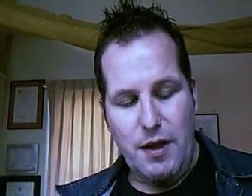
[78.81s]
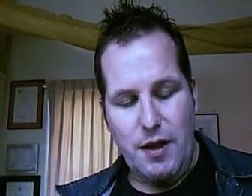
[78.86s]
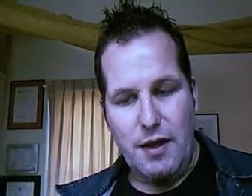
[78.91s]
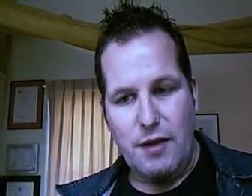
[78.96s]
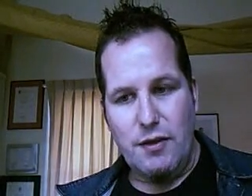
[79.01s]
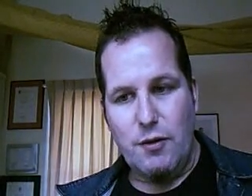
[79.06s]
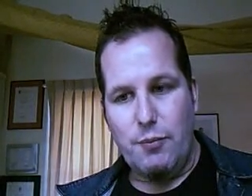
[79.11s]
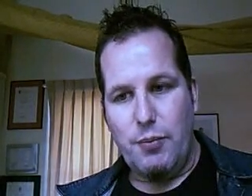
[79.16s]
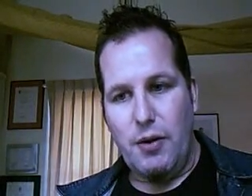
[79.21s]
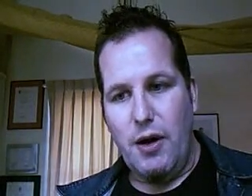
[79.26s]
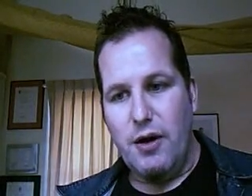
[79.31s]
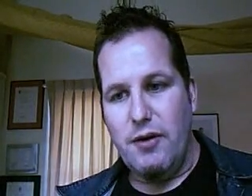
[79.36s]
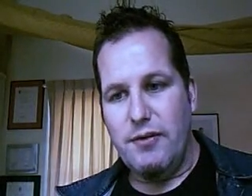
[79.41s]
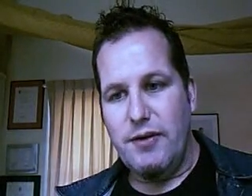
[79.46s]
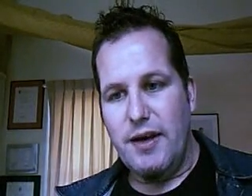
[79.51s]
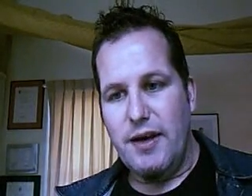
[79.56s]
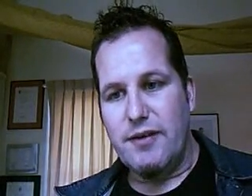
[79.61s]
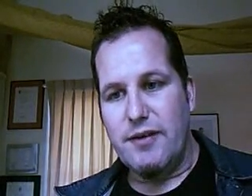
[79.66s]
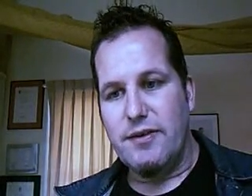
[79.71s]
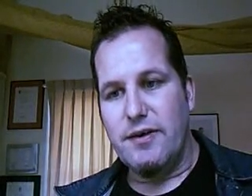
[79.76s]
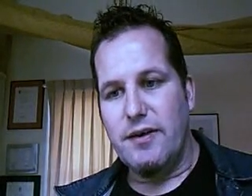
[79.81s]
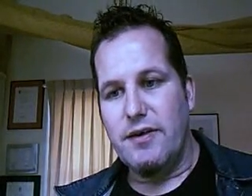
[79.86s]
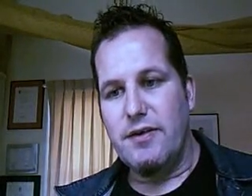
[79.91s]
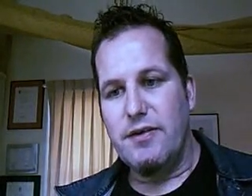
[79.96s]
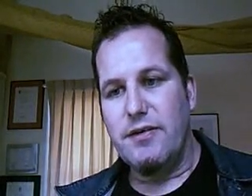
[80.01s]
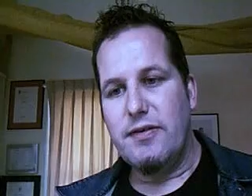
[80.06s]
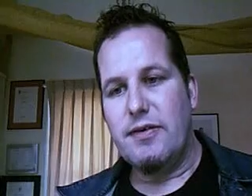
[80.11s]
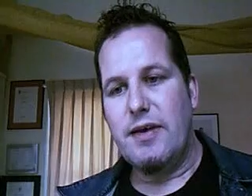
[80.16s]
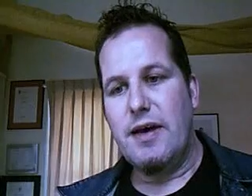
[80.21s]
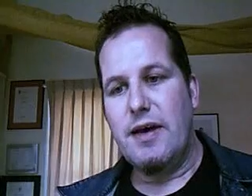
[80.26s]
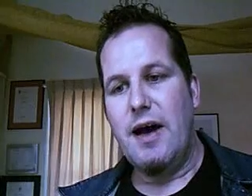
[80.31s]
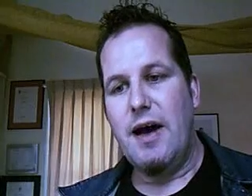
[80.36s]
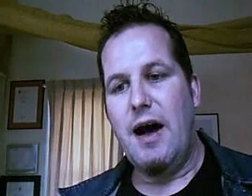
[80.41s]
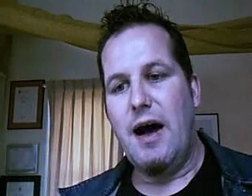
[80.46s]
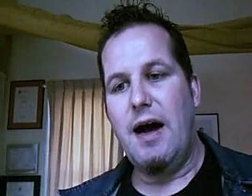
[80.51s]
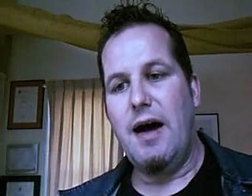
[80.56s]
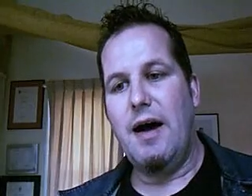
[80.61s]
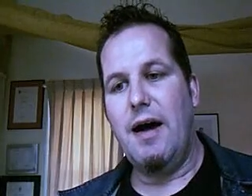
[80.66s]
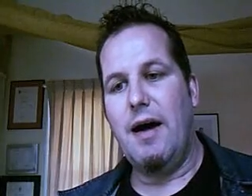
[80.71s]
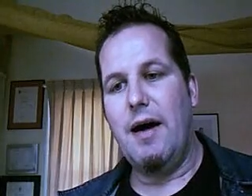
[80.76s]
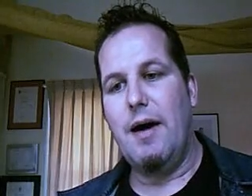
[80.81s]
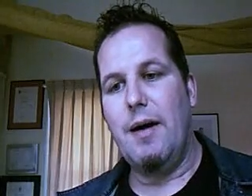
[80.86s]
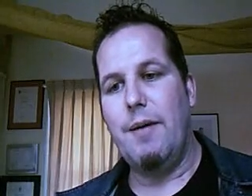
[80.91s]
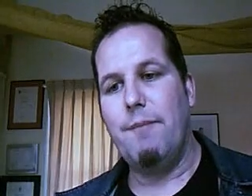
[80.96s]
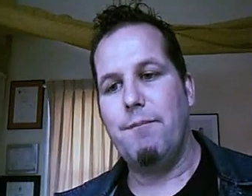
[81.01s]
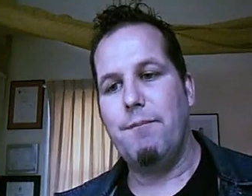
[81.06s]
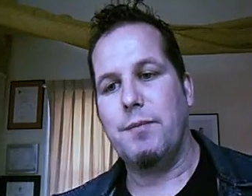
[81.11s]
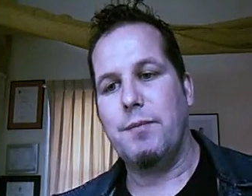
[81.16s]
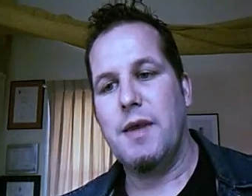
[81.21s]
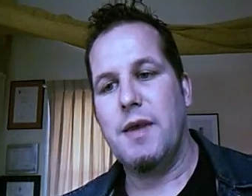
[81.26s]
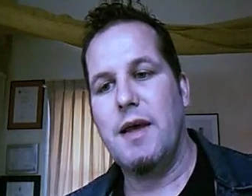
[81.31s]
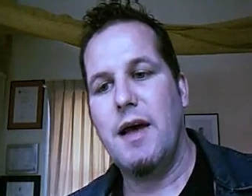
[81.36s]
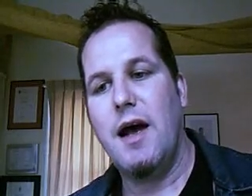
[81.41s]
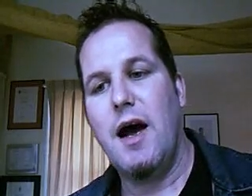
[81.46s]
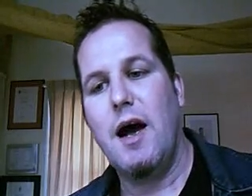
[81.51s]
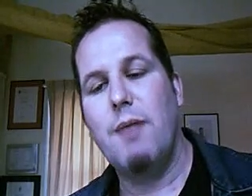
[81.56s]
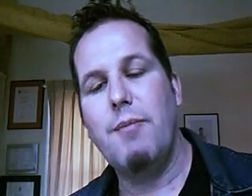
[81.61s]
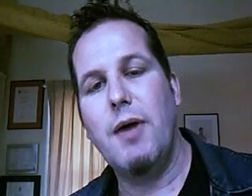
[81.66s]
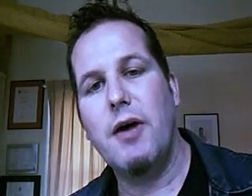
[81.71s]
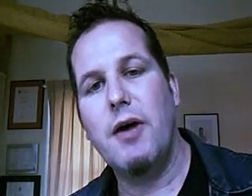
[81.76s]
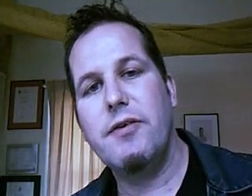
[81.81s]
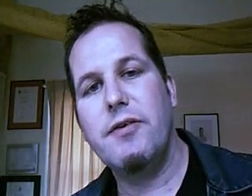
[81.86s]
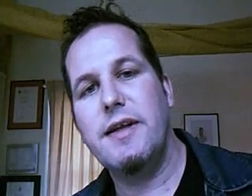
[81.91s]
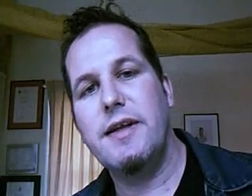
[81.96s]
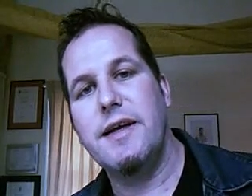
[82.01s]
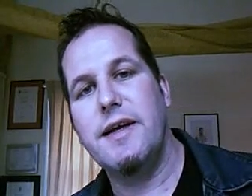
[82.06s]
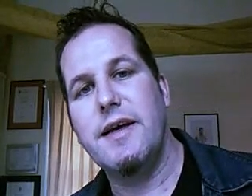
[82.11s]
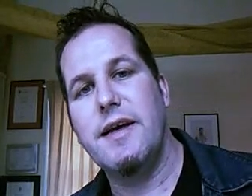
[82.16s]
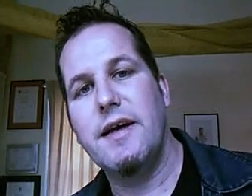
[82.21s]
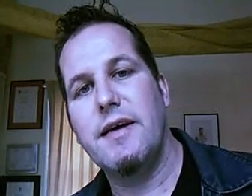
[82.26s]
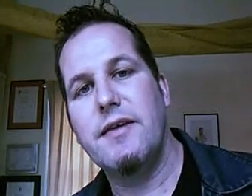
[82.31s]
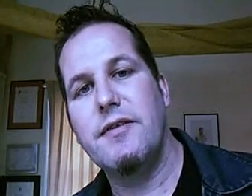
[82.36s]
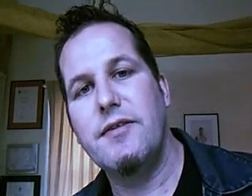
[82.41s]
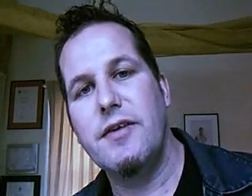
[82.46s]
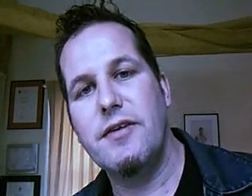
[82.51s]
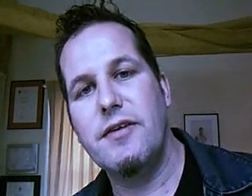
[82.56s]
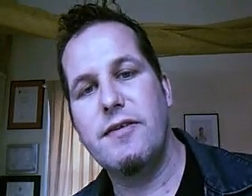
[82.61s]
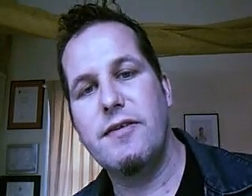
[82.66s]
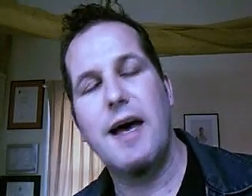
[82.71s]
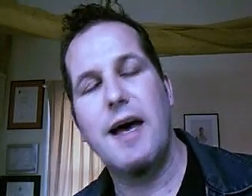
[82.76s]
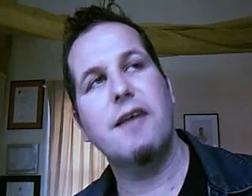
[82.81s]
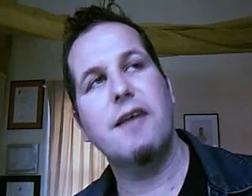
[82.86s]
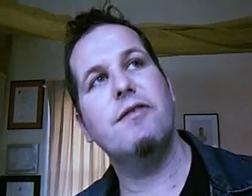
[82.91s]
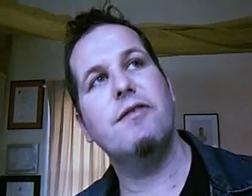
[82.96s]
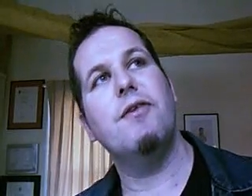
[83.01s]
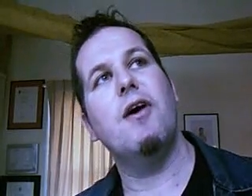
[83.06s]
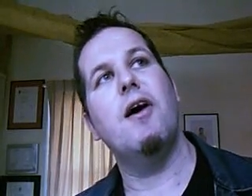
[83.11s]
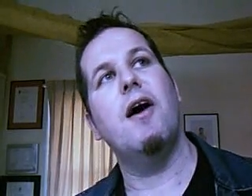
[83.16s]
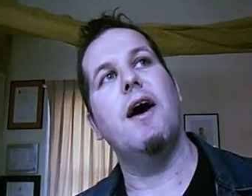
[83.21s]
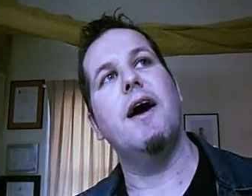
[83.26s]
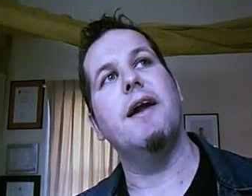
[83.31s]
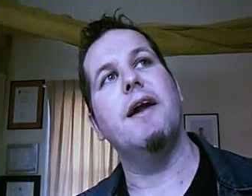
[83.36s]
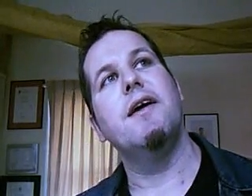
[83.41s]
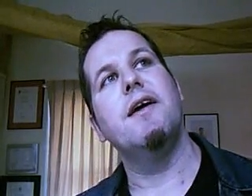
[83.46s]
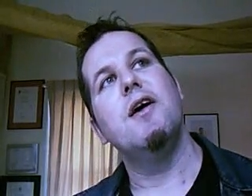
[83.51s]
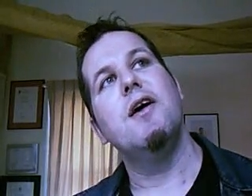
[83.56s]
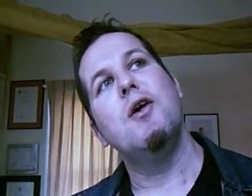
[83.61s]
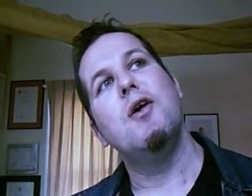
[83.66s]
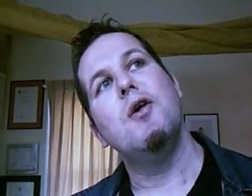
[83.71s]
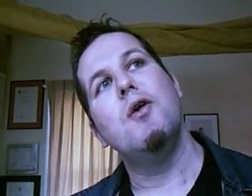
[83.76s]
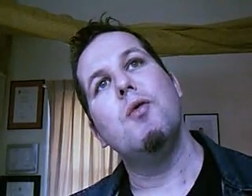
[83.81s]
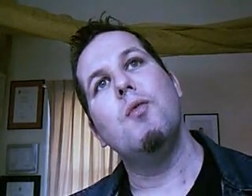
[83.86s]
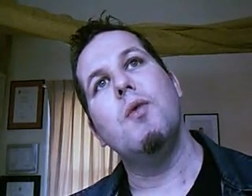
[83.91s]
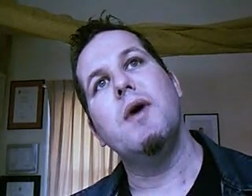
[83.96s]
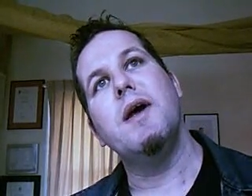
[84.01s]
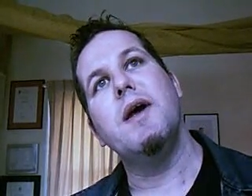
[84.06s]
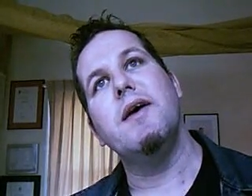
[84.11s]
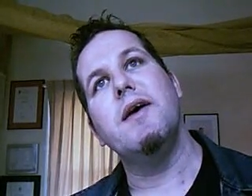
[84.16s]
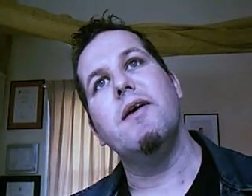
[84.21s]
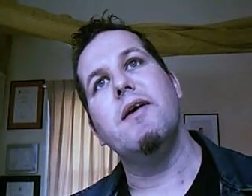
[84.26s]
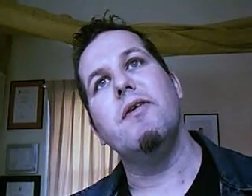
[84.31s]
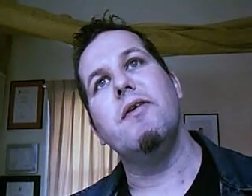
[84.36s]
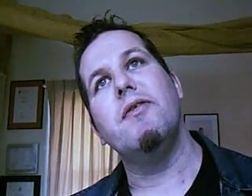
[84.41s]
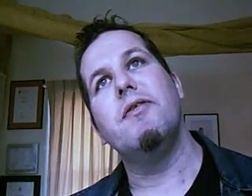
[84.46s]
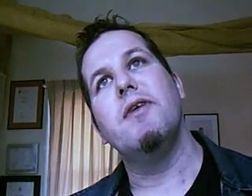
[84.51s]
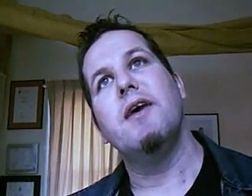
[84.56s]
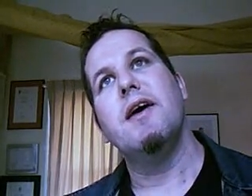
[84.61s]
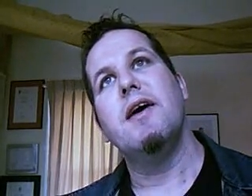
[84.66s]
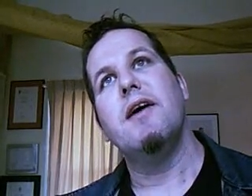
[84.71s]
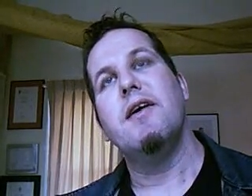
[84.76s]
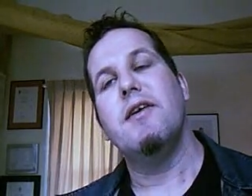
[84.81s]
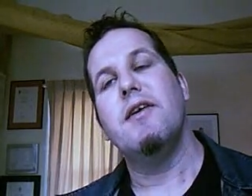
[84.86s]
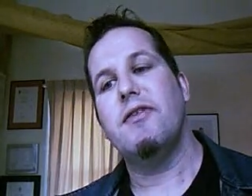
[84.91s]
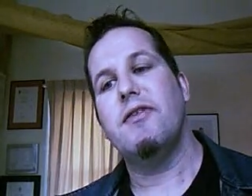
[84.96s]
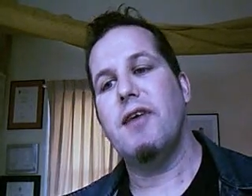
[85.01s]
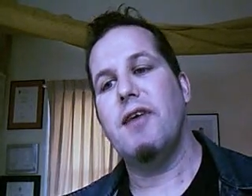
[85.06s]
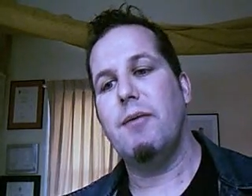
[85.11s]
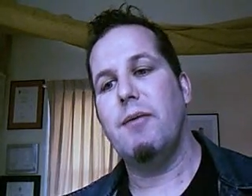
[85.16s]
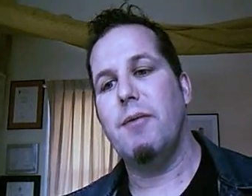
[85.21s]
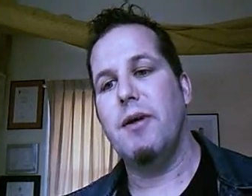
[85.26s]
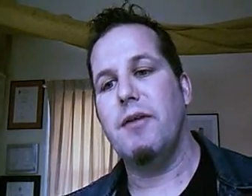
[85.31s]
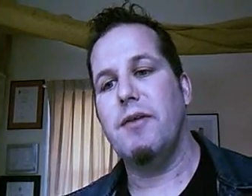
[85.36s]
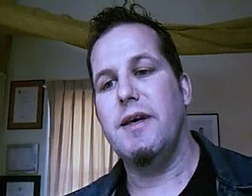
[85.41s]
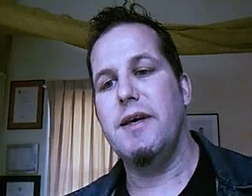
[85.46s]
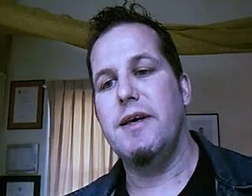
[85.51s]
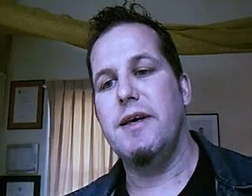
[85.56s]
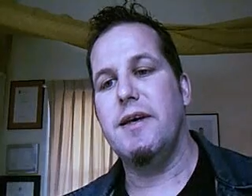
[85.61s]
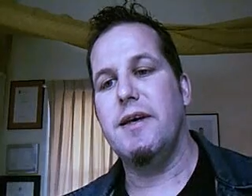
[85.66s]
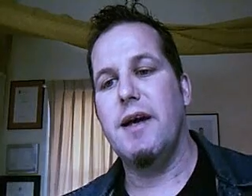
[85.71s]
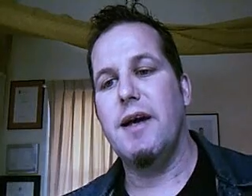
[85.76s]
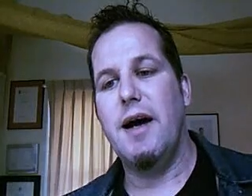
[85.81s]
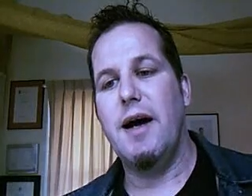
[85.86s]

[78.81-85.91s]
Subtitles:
the protesters are mostly dissatisfied with some of the